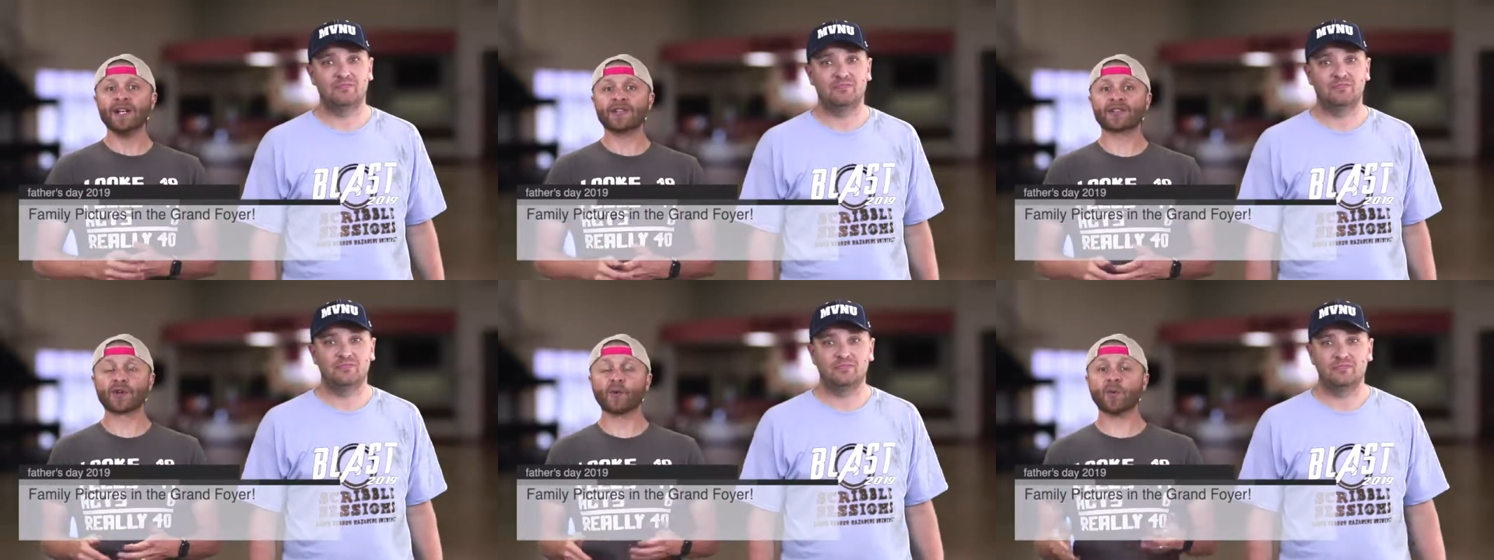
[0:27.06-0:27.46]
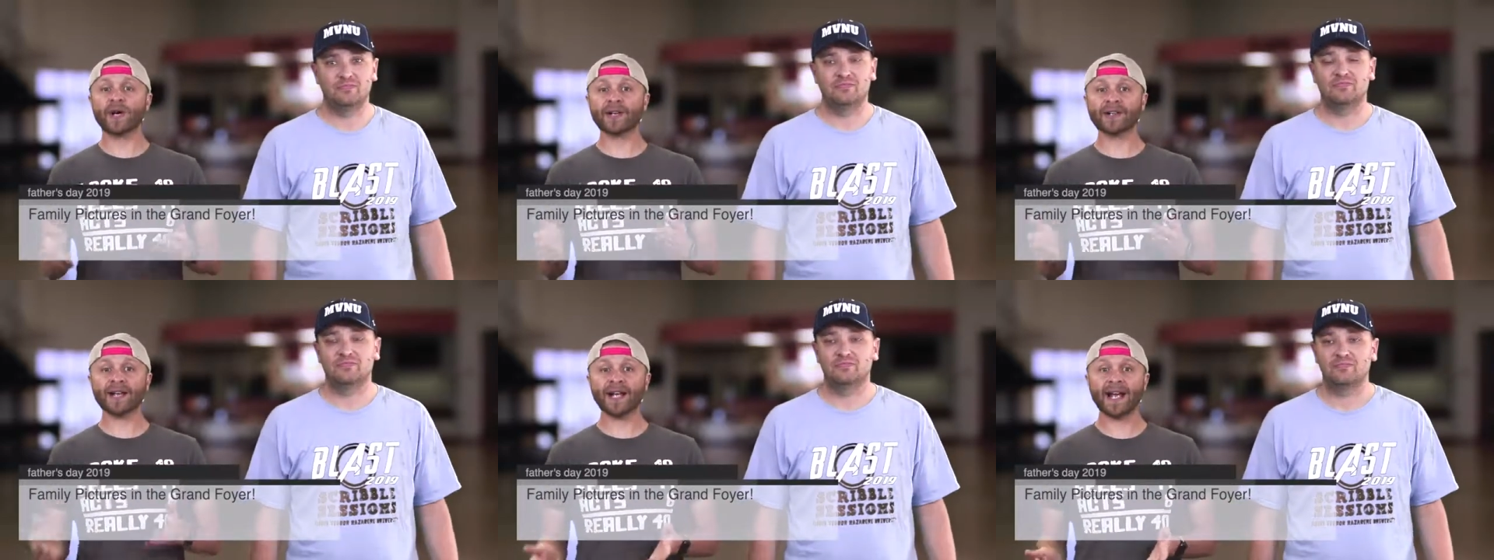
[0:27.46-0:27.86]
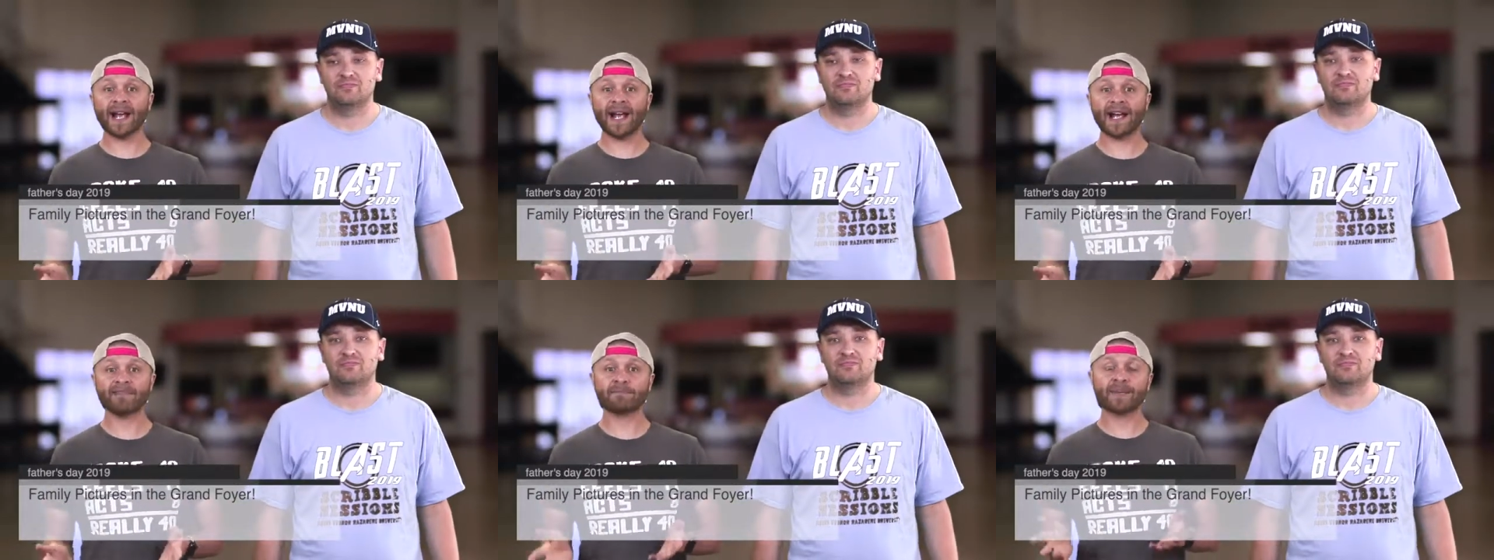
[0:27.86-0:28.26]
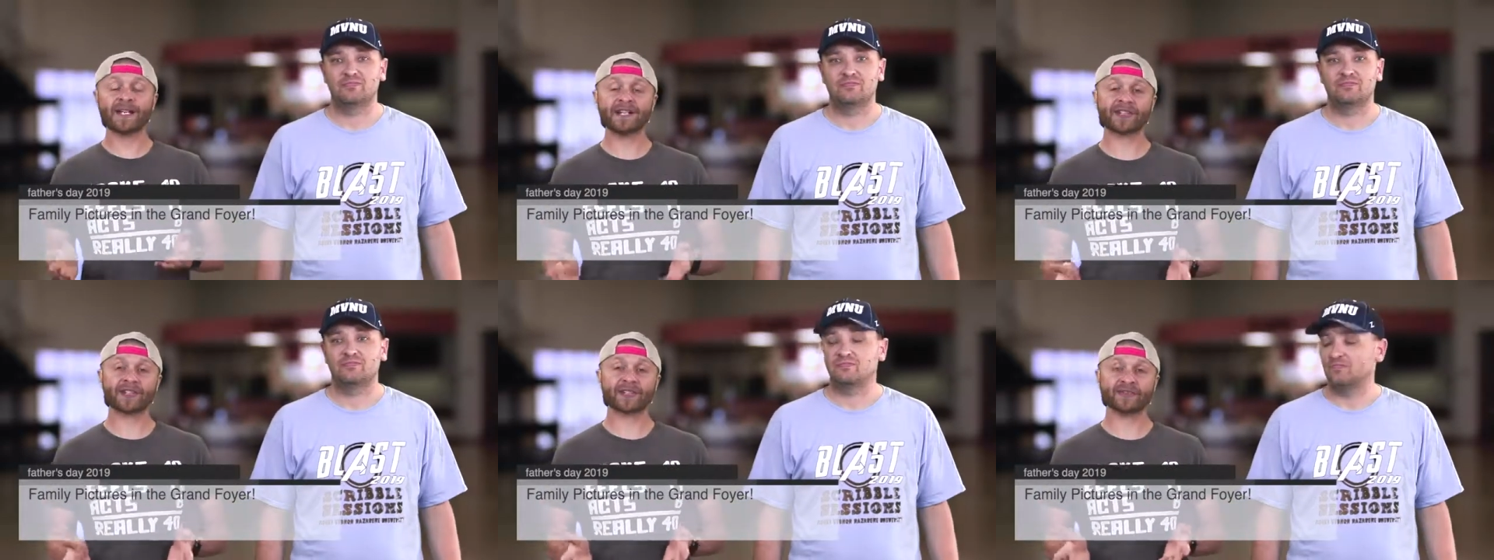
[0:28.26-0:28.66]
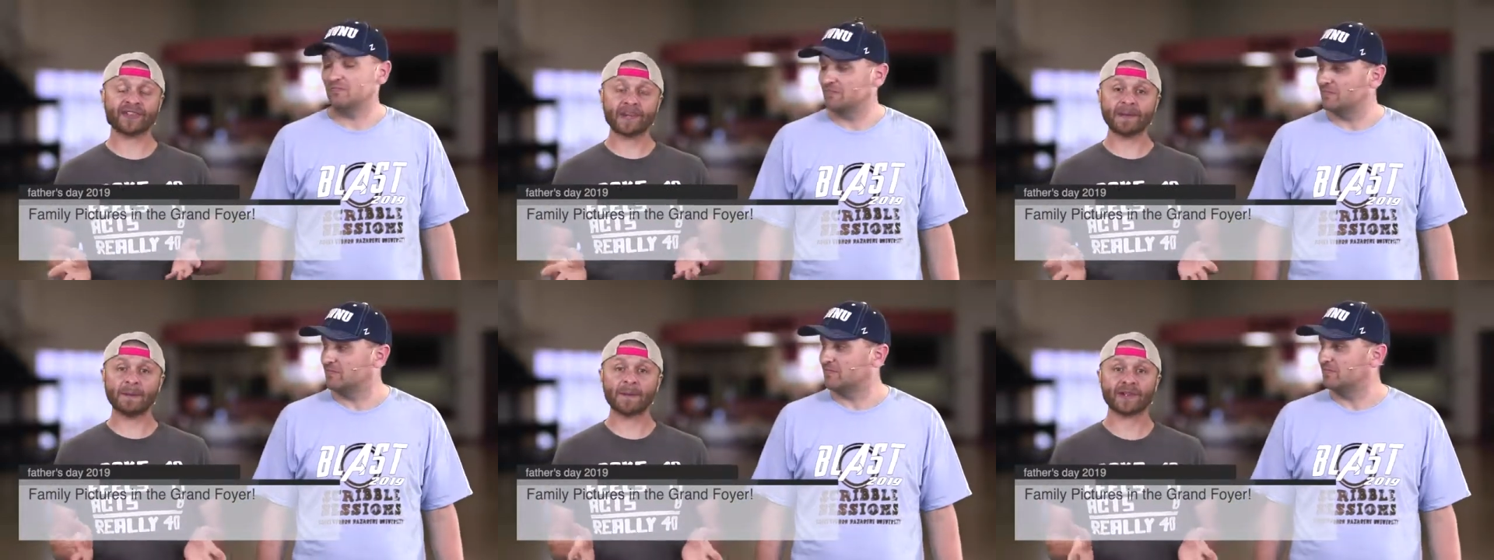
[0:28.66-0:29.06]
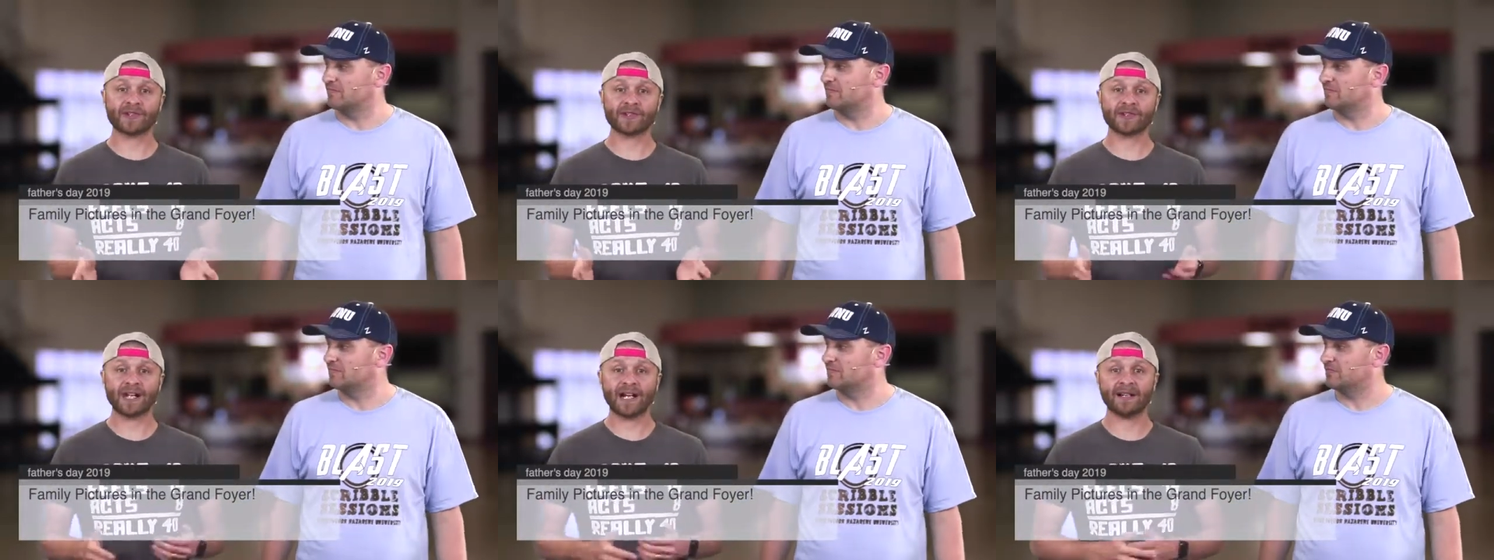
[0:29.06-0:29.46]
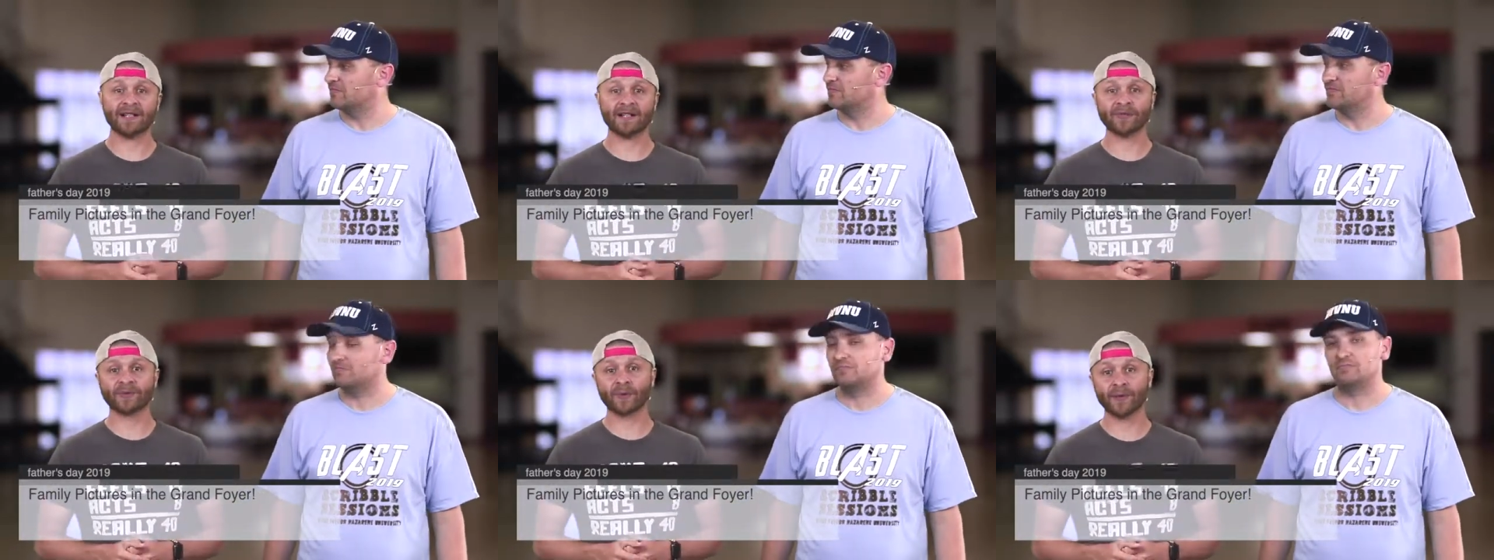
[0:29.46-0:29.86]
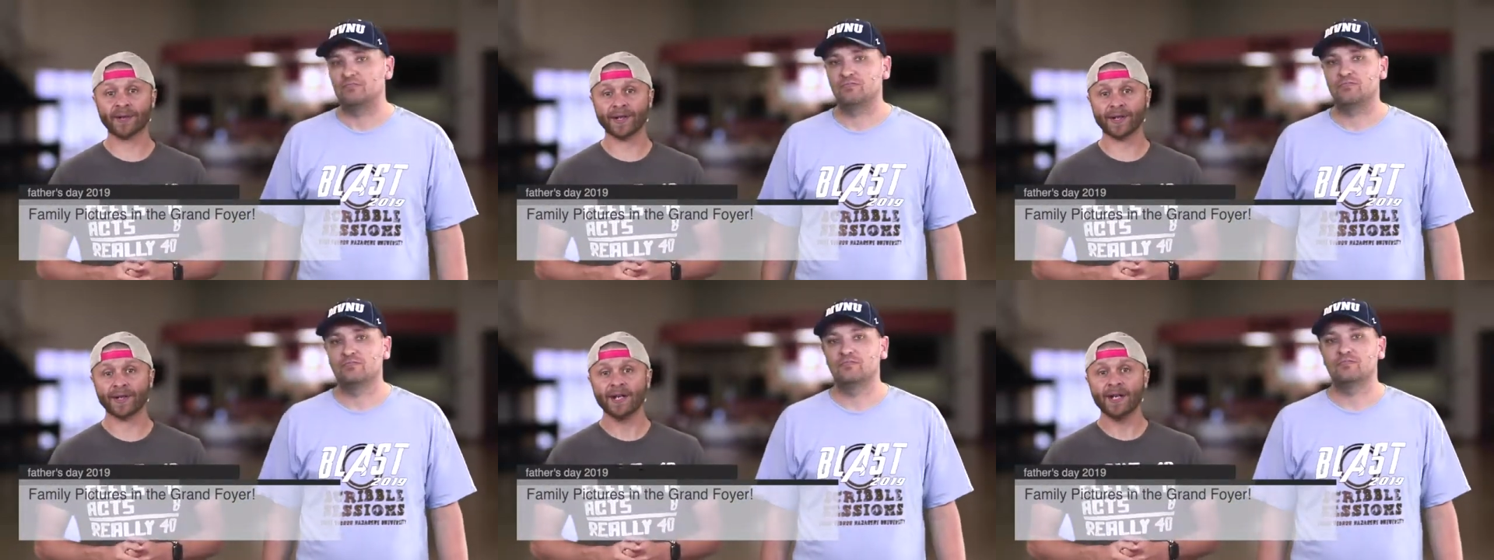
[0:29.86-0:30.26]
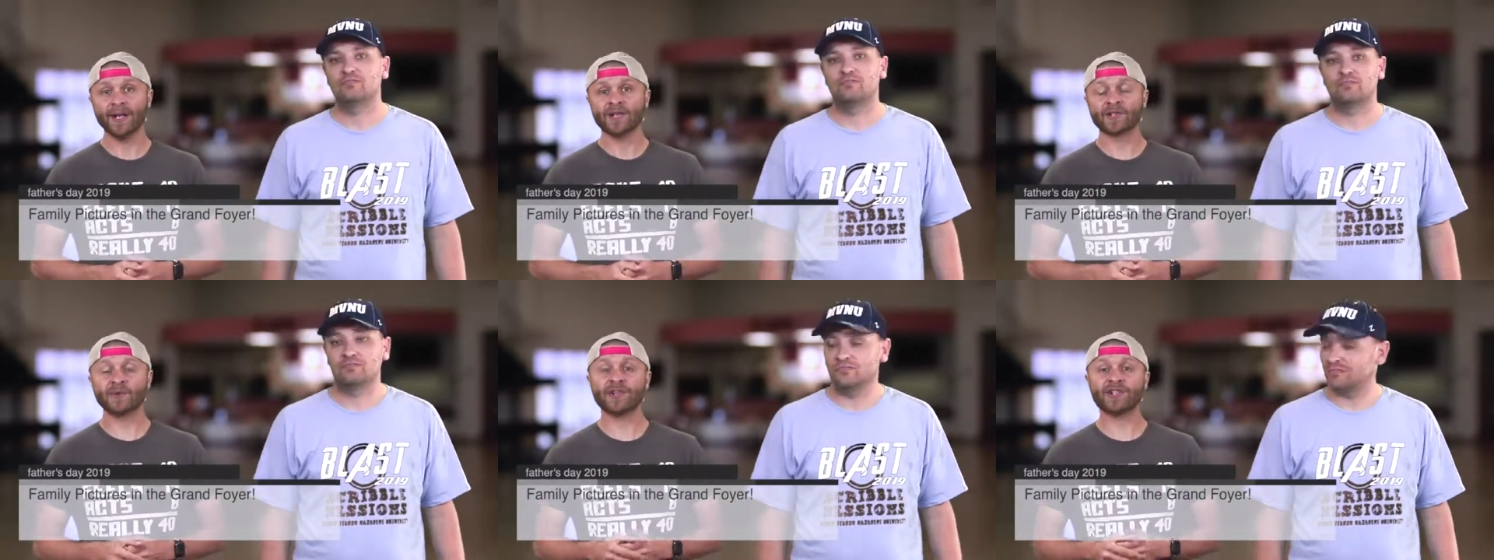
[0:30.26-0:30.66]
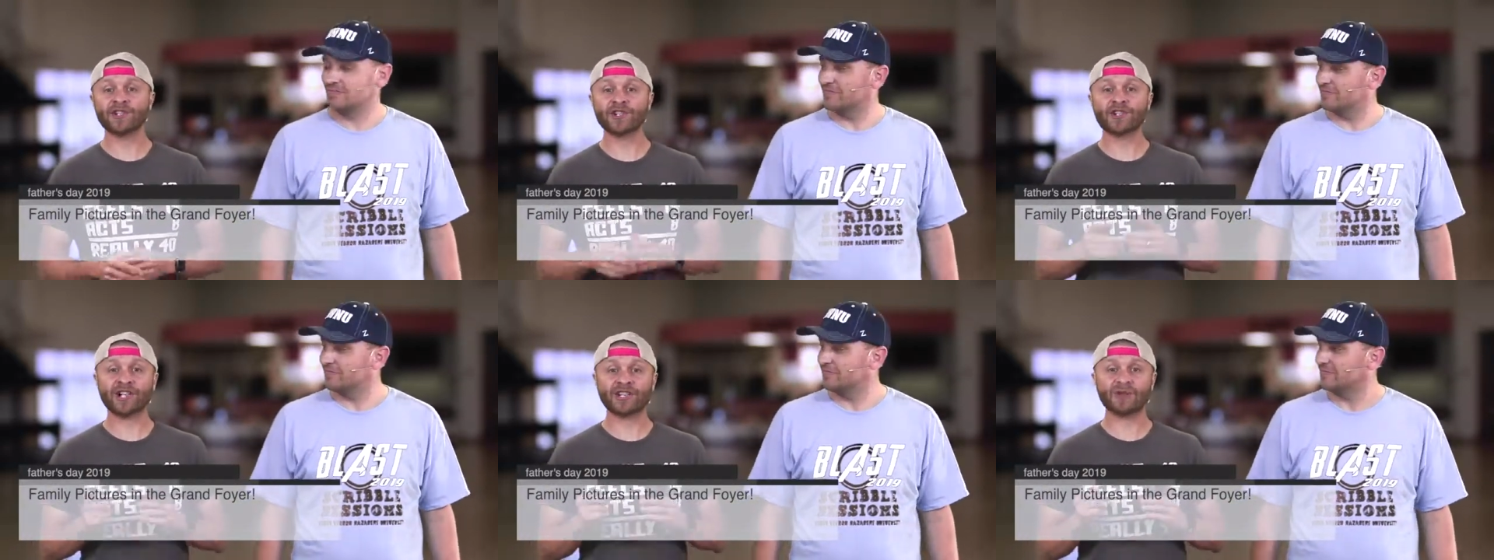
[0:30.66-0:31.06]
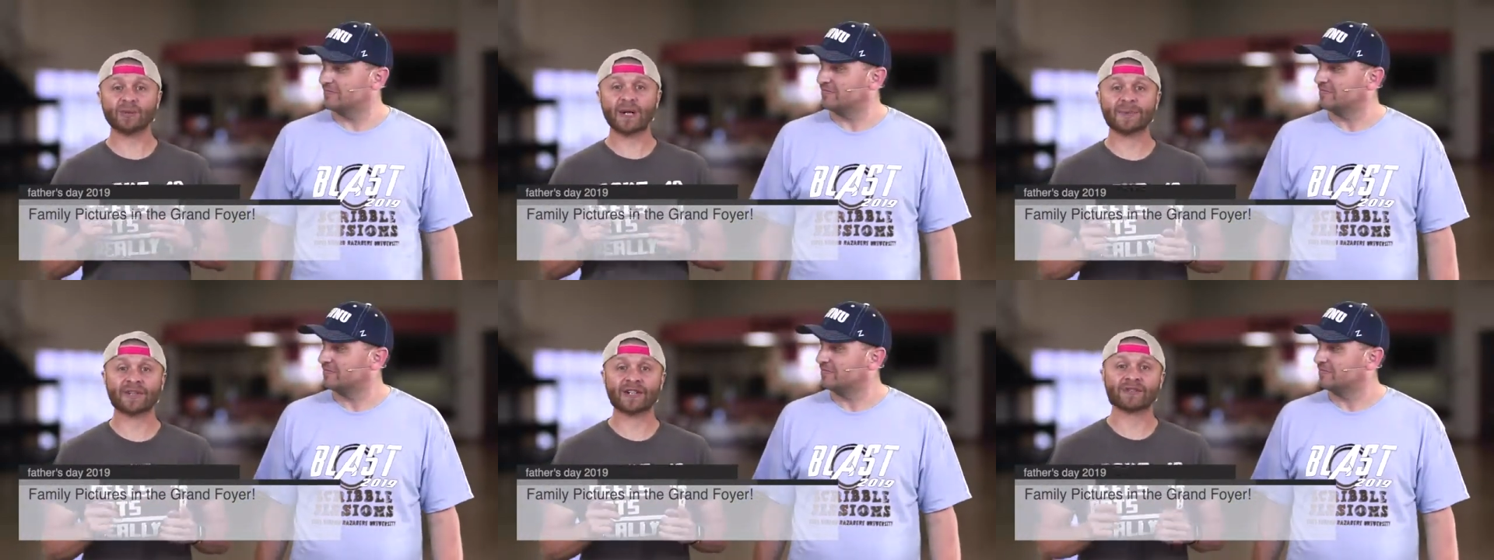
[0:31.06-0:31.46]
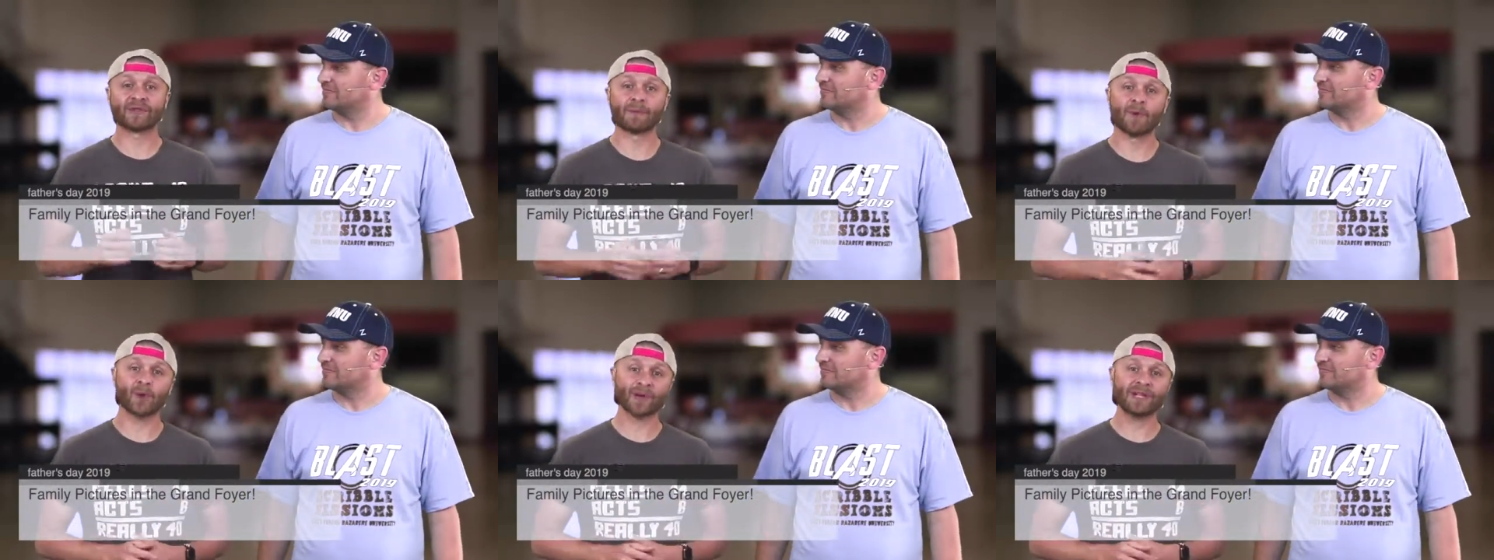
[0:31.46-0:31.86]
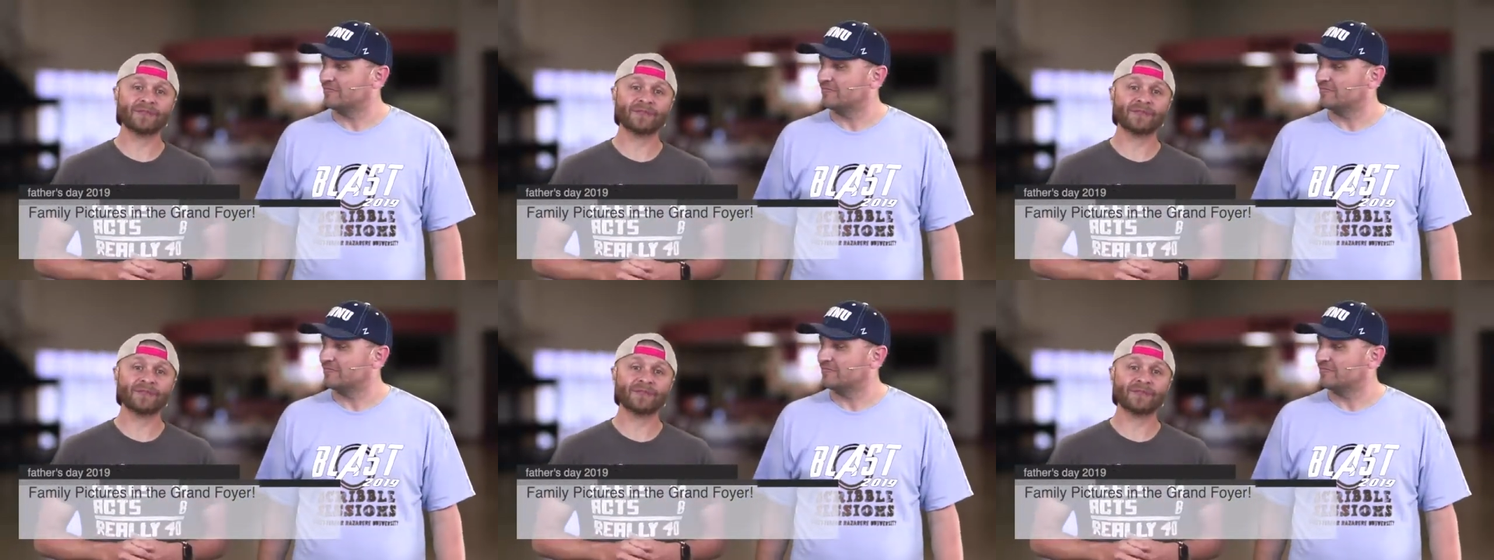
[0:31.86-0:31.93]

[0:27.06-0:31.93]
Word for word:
Speaker 1: So we're going to have pictures, family pictures out in the foyer. So make sure you check the website for more